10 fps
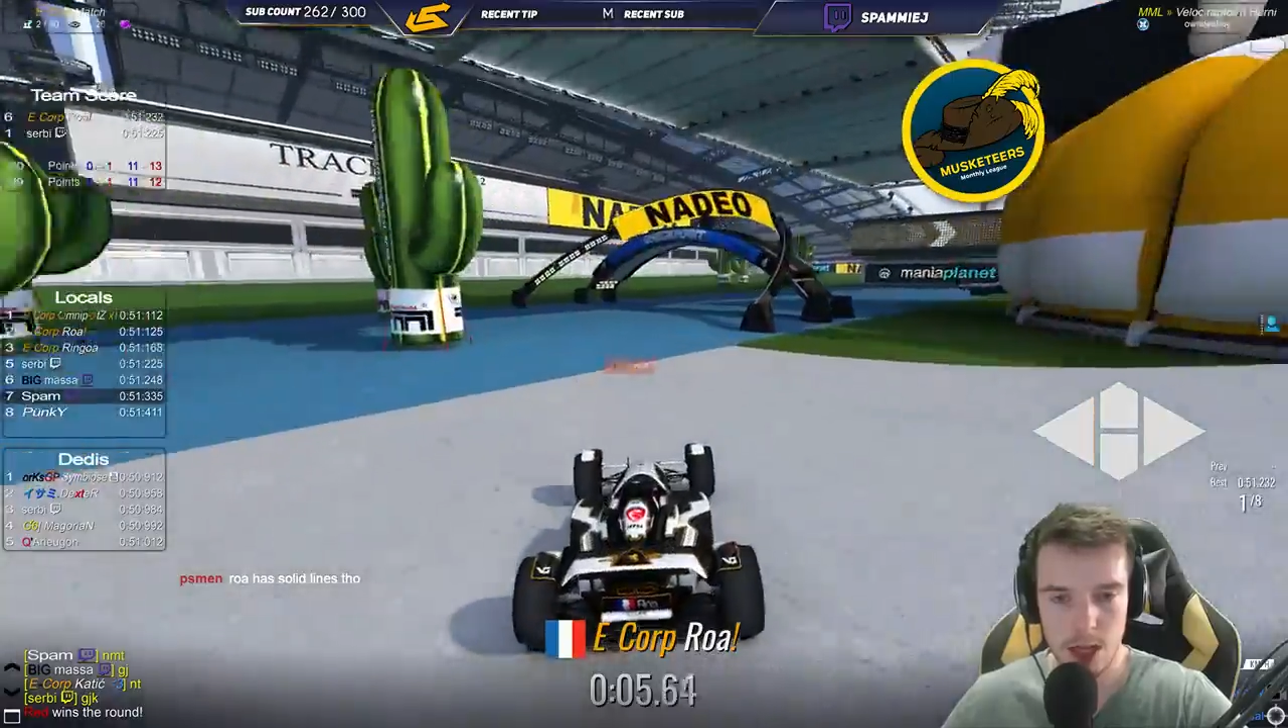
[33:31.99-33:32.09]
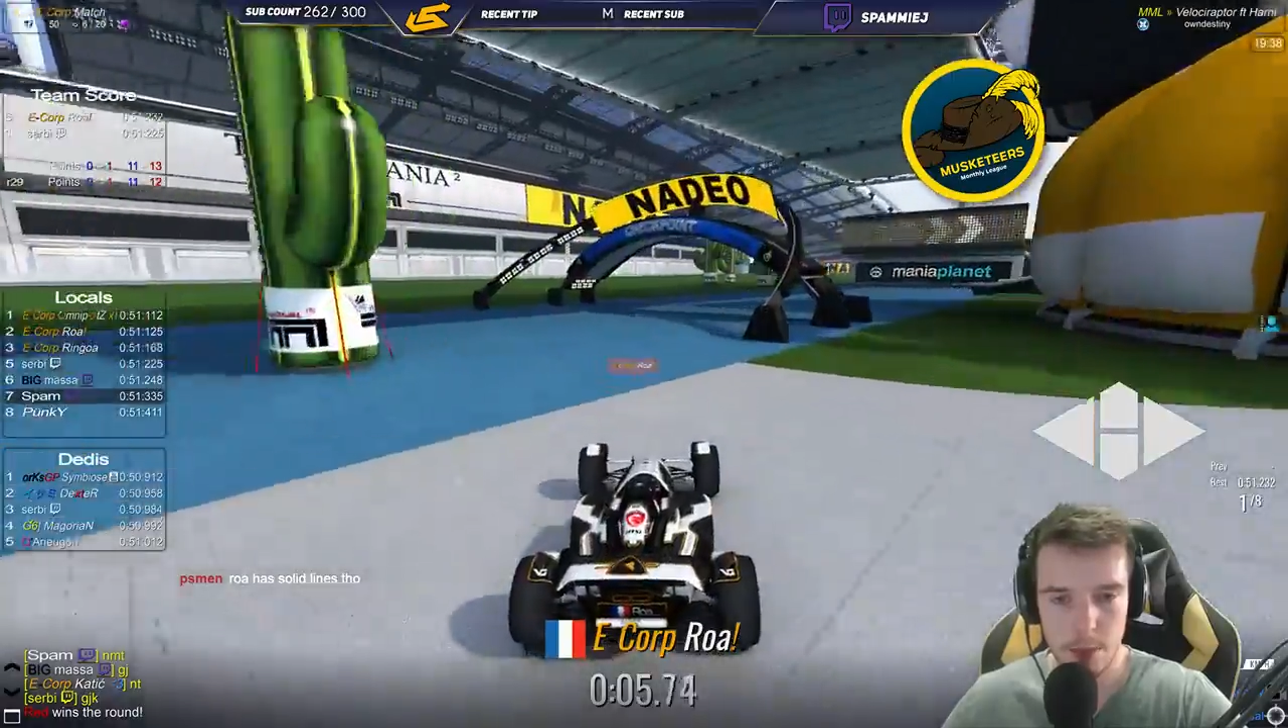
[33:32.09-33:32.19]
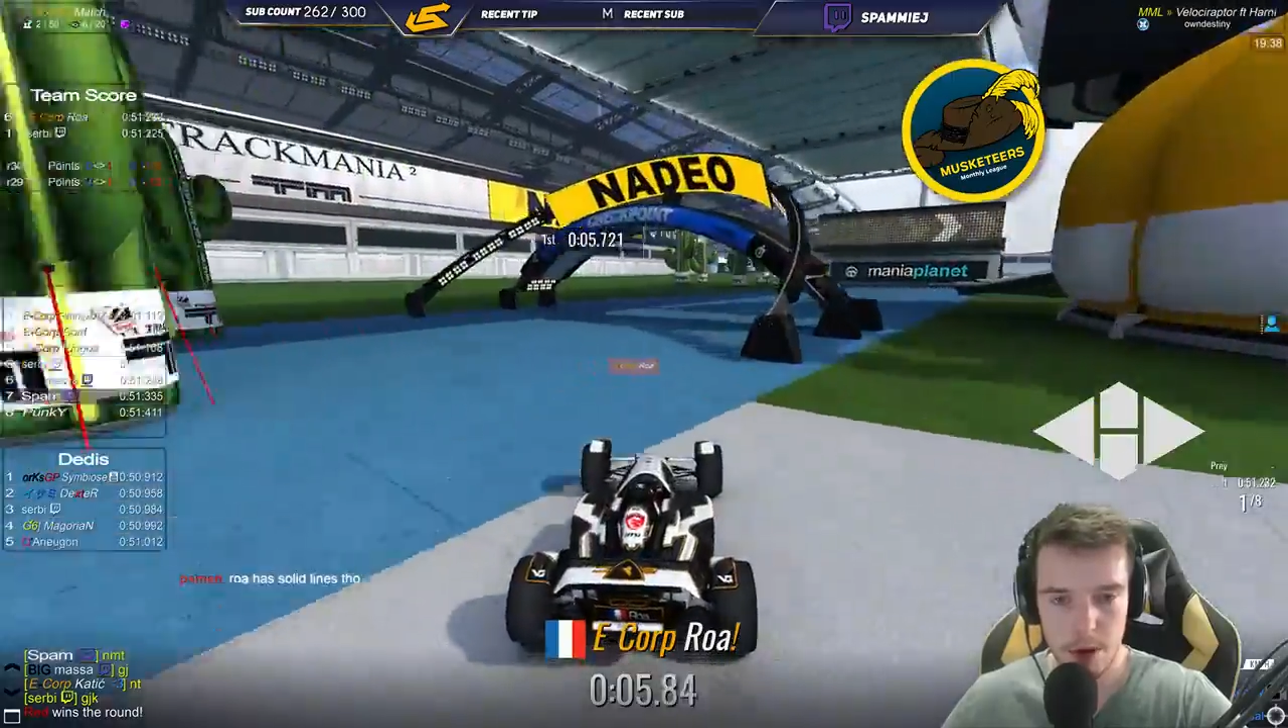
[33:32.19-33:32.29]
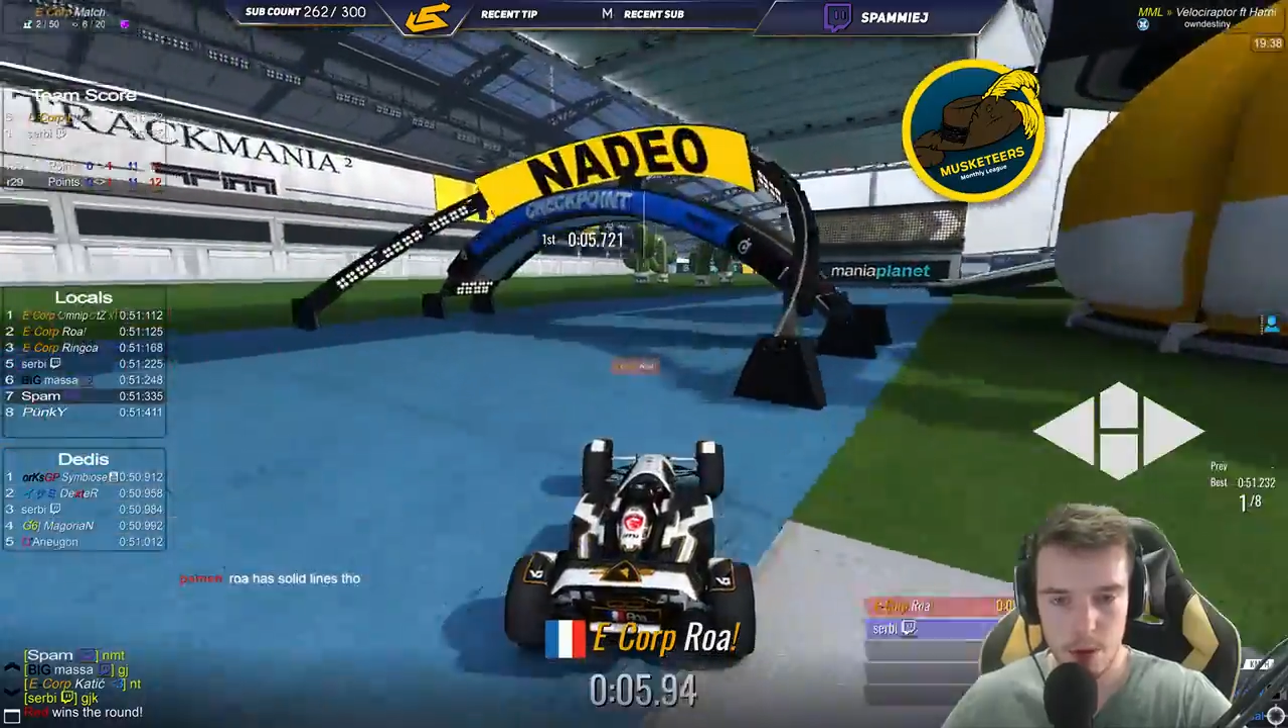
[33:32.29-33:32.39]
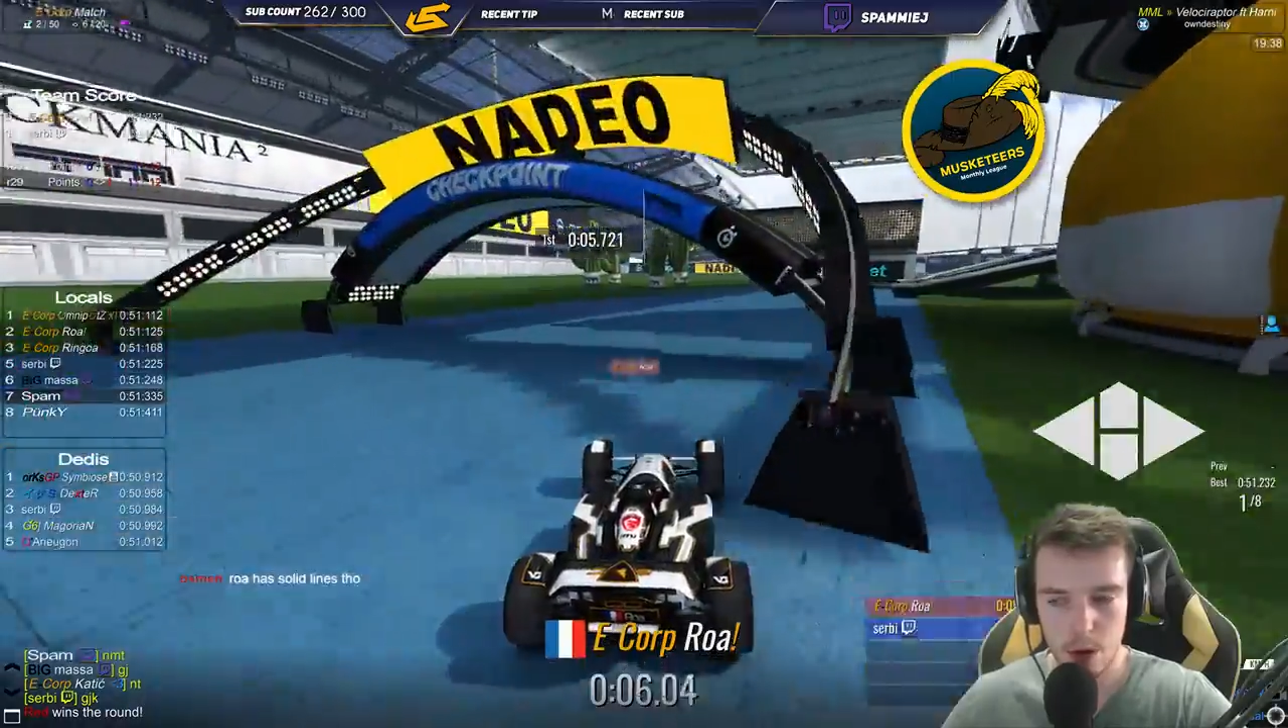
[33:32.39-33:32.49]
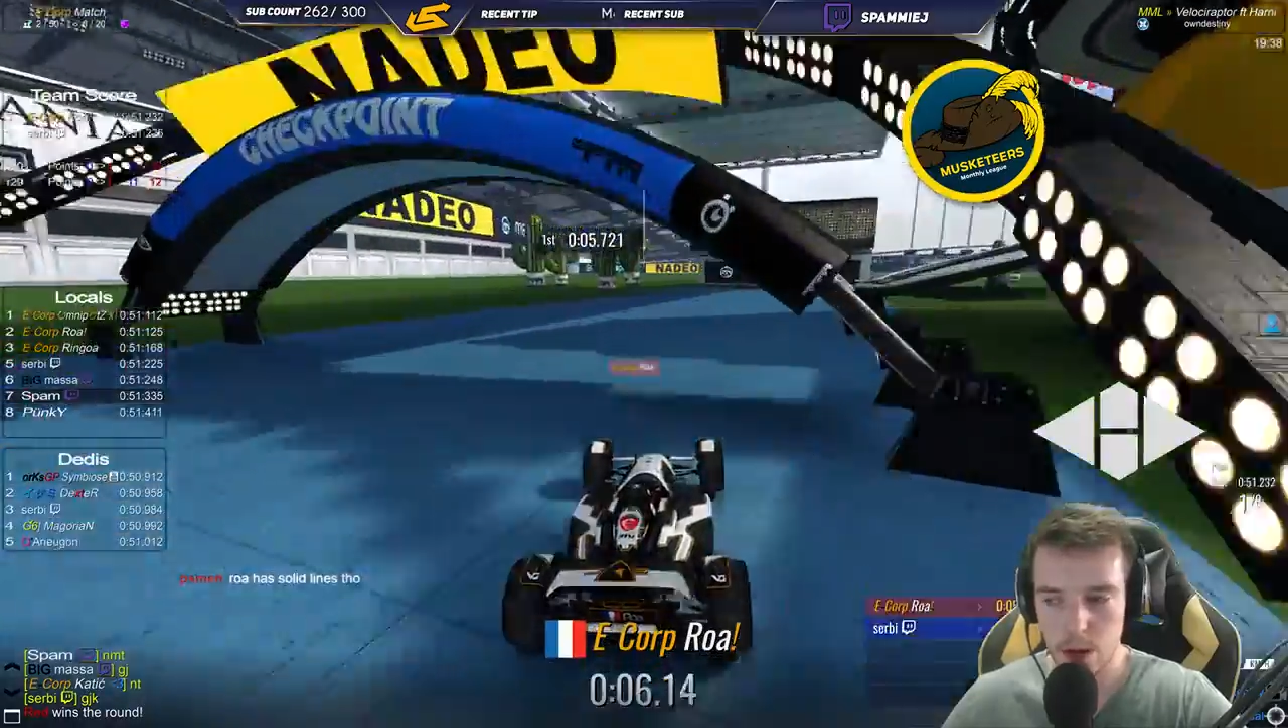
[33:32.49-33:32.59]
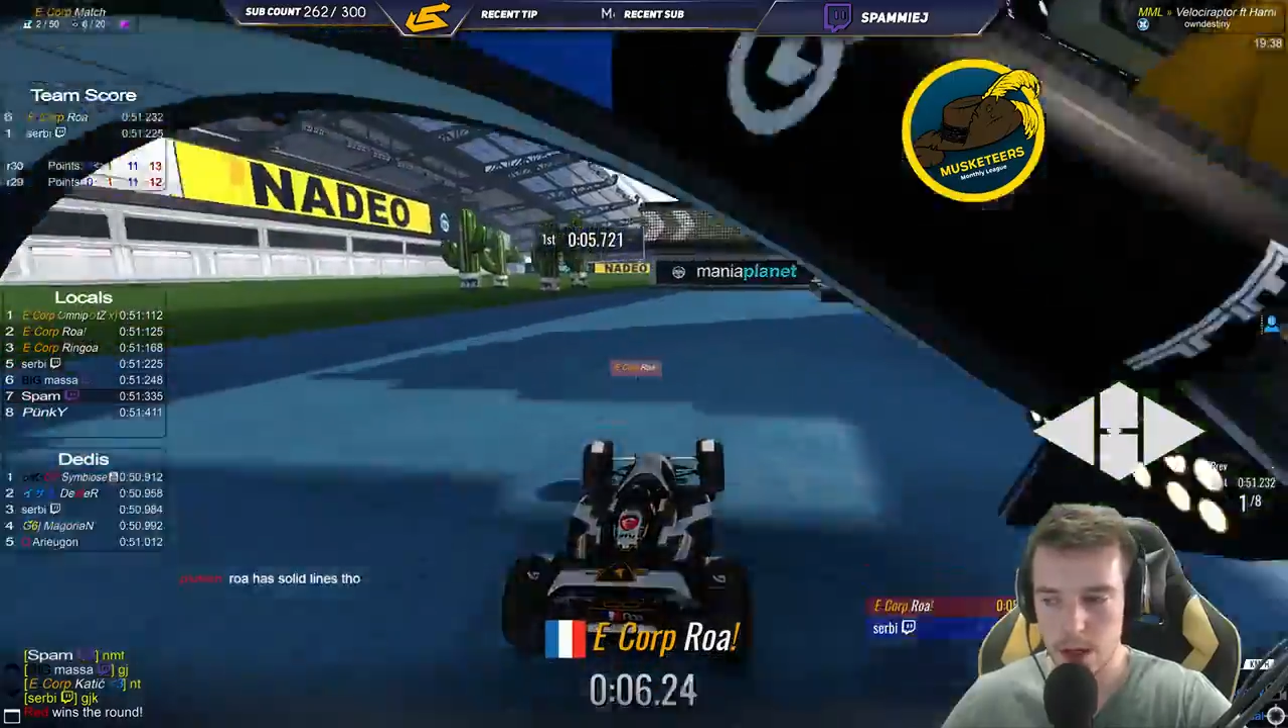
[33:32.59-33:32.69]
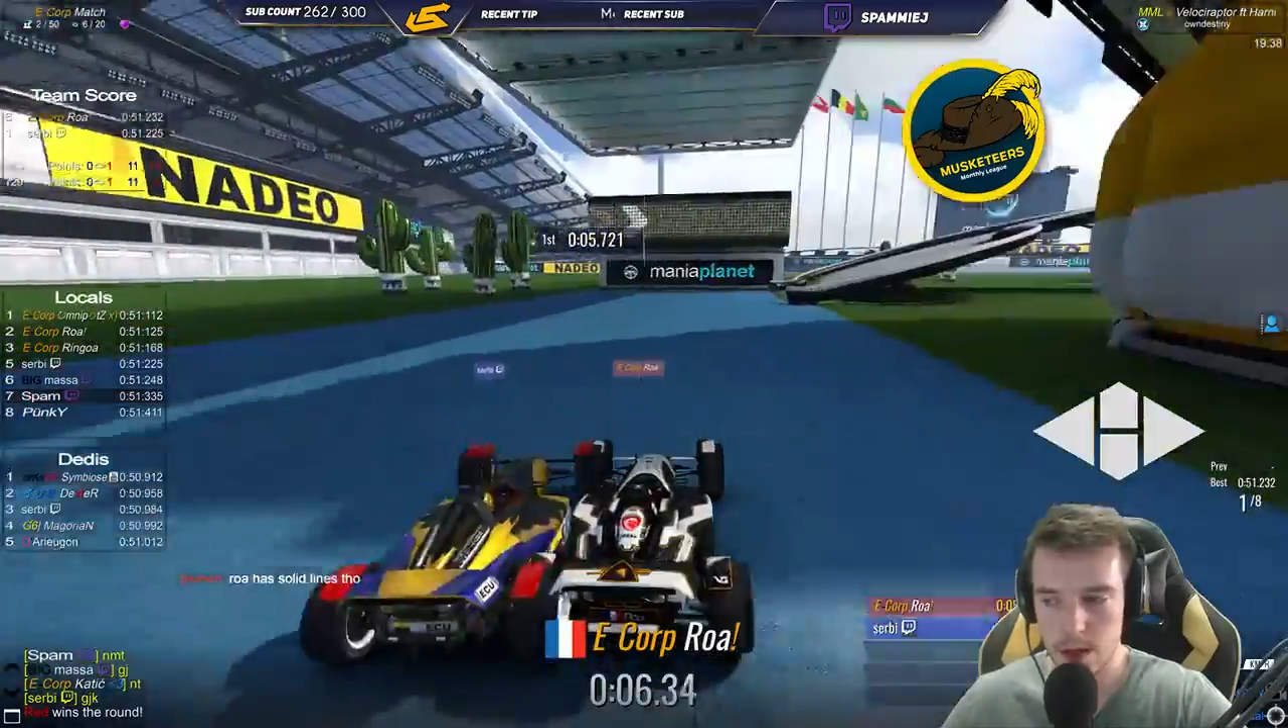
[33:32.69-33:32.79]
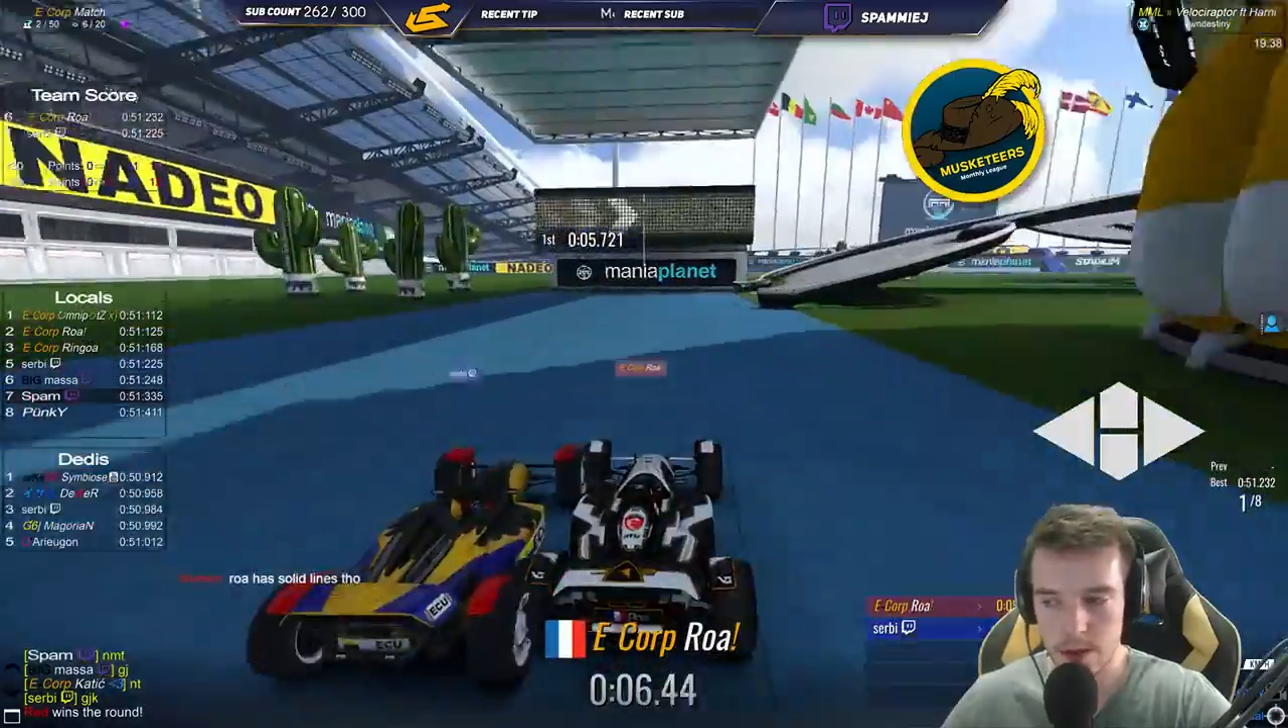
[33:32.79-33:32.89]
the ball rolling.